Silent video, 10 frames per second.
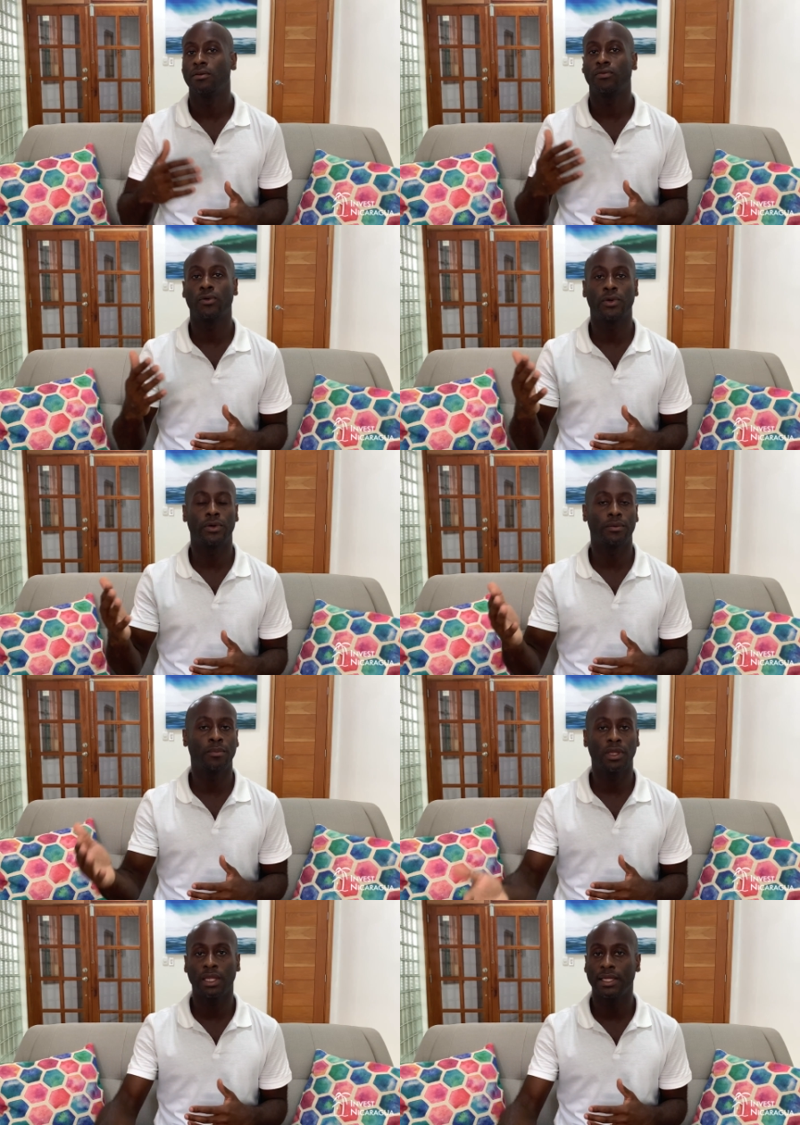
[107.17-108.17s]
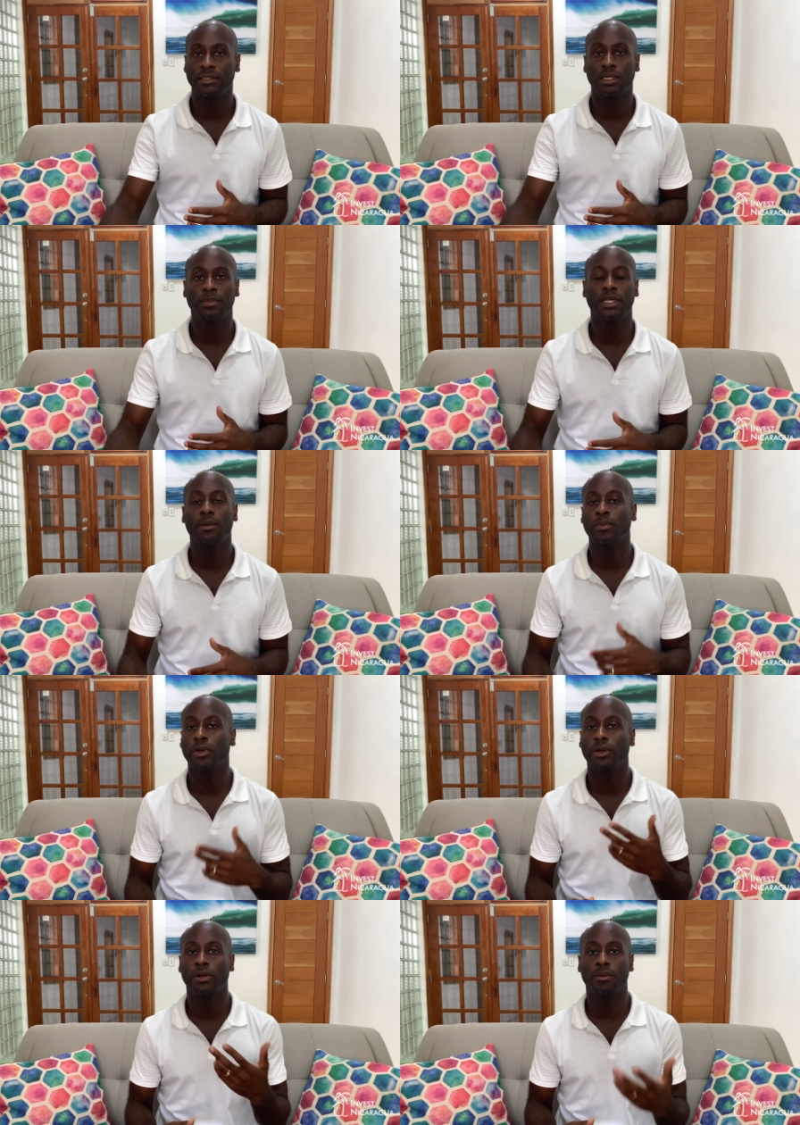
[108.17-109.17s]
for late
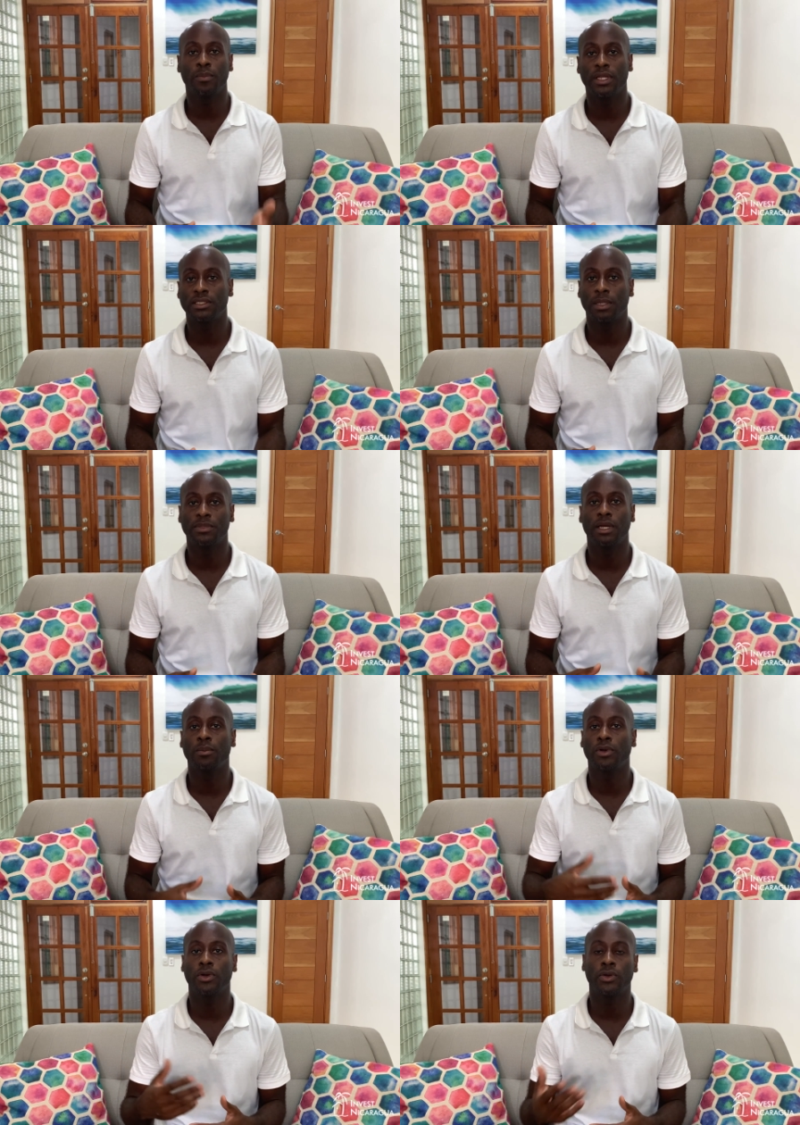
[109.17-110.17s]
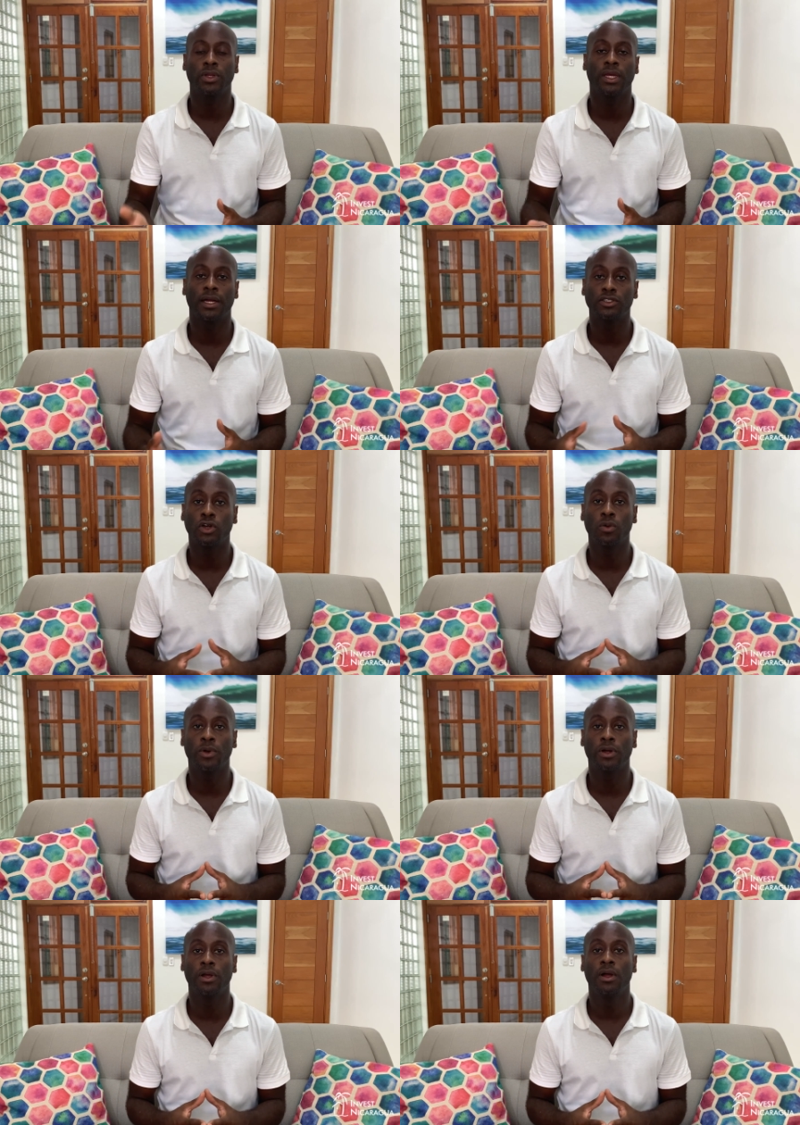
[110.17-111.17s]
September, mid-September, early
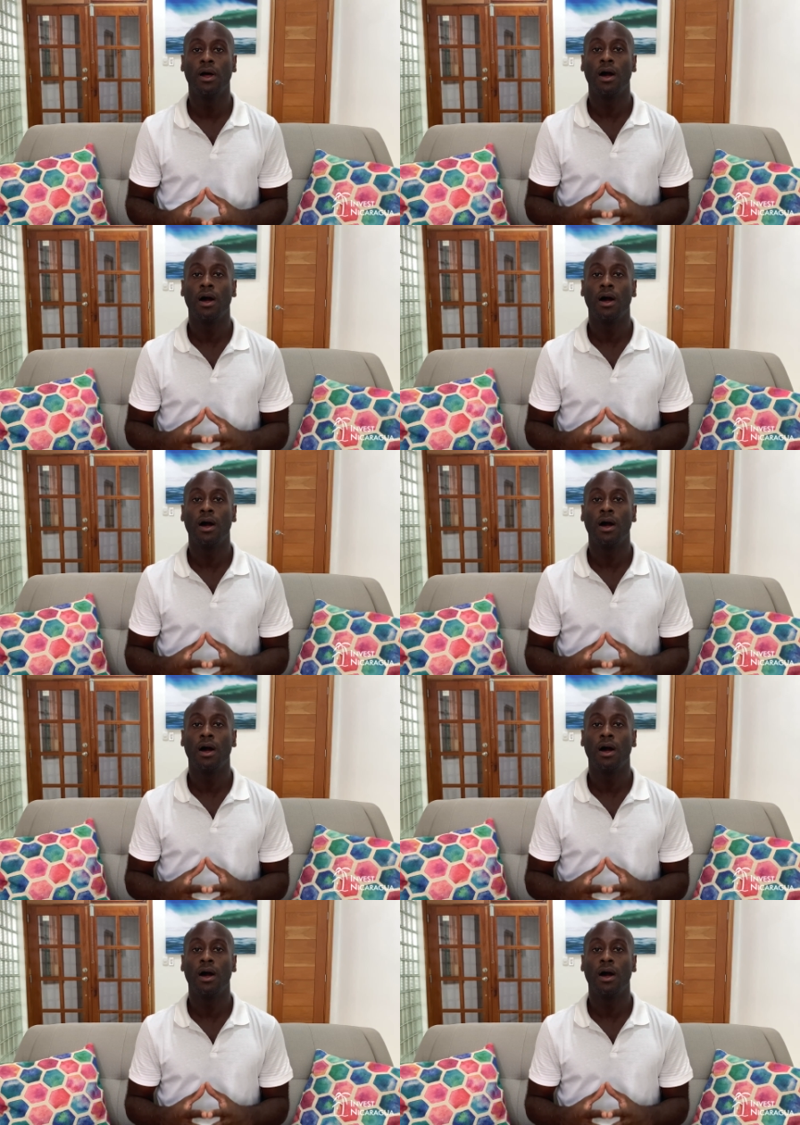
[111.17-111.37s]
October.